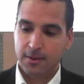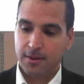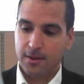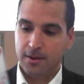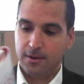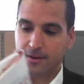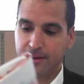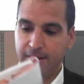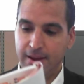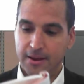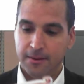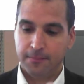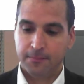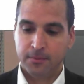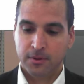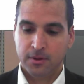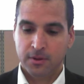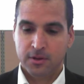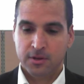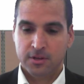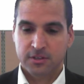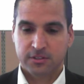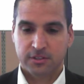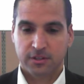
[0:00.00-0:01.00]
Okay,
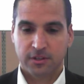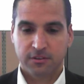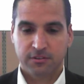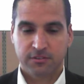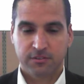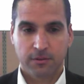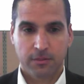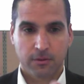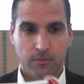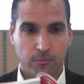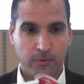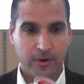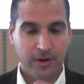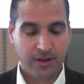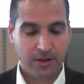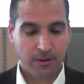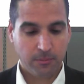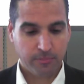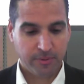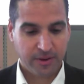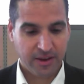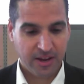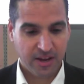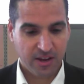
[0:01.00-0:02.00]
so let's do the
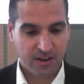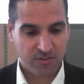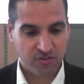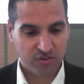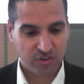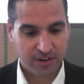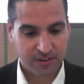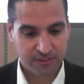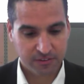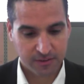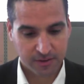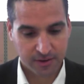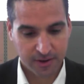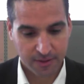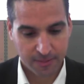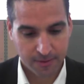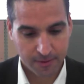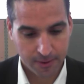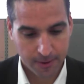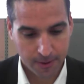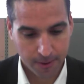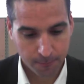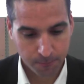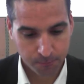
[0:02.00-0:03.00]
reading page uh,
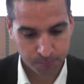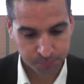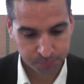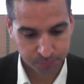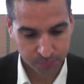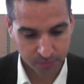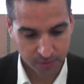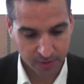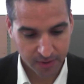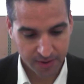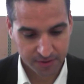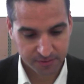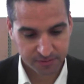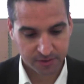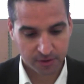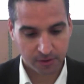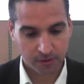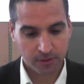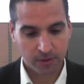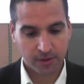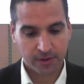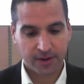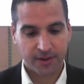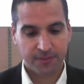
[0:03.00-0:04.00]
together. Okay, so
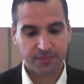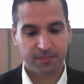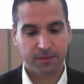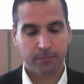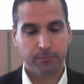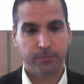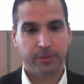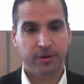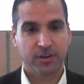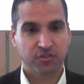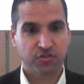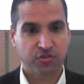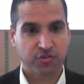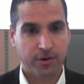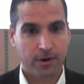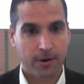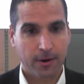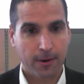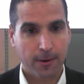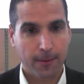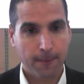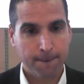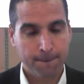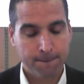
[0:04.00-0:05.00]
look at the
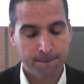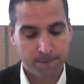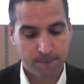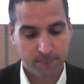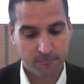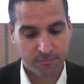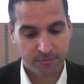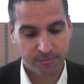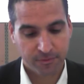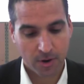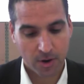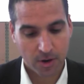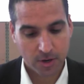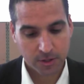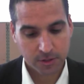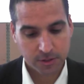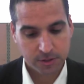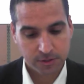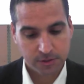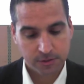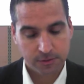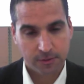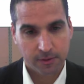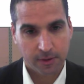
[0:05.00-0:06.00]
picture
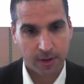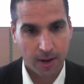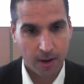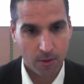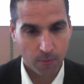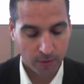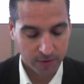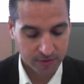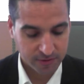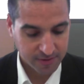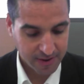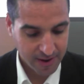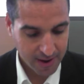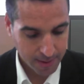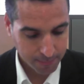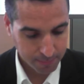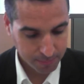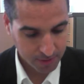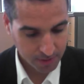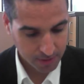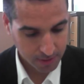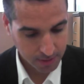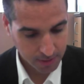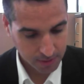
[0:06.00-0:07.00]
first. Okay, what's
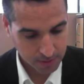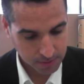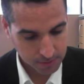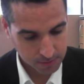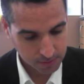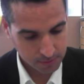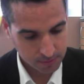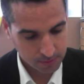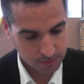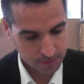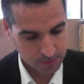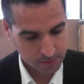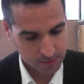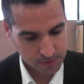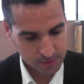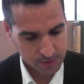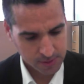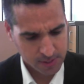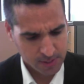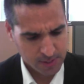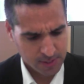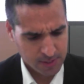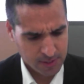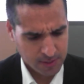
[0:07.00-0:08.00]
happening?
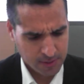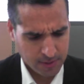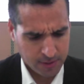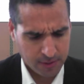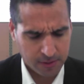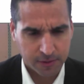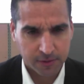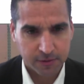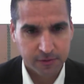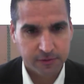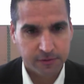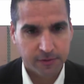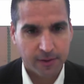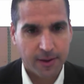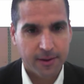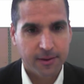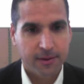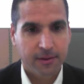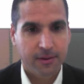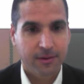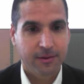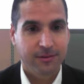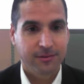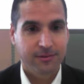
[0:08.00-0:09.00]
It looks like
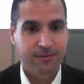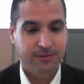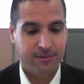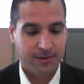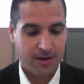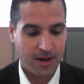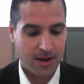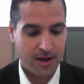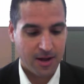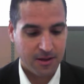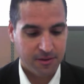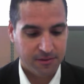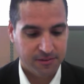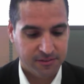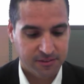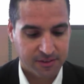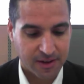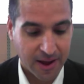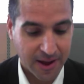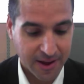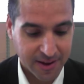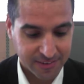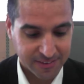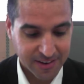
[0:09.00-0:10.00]
he's uh,
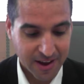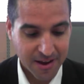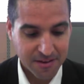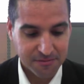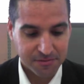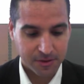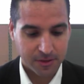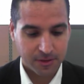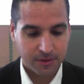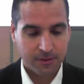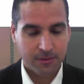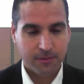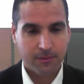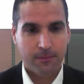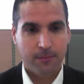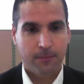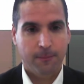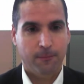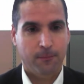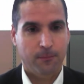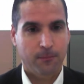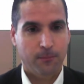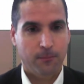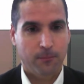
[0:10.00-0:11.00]
skydiving,
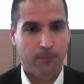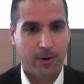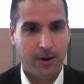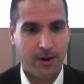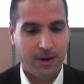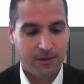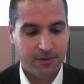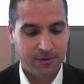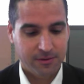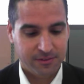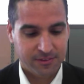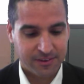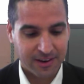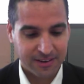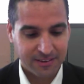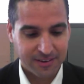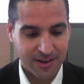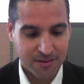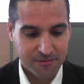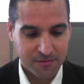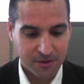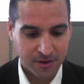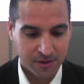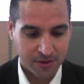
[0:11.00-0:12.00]
right?
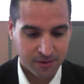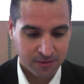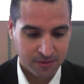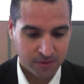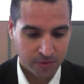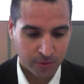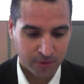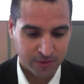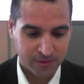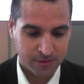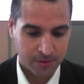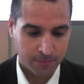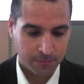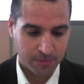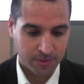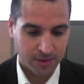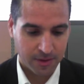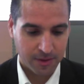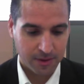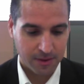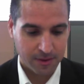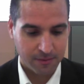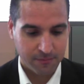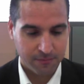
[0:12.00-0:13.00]
Skydiving, doing
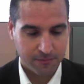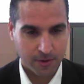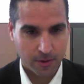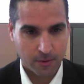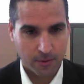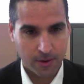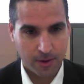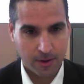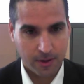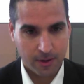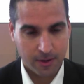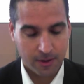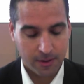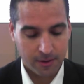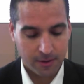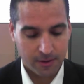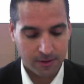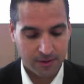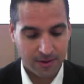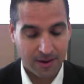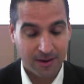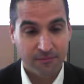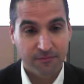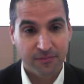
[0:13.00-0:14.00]
something
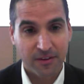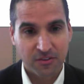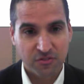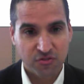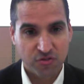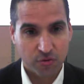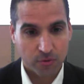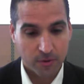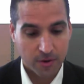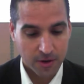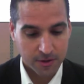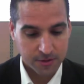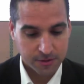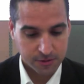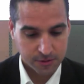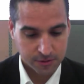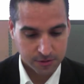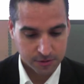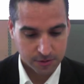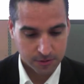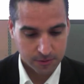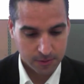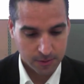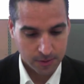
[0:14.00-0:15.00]
very
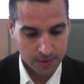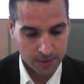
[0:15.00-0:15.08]
adventurous.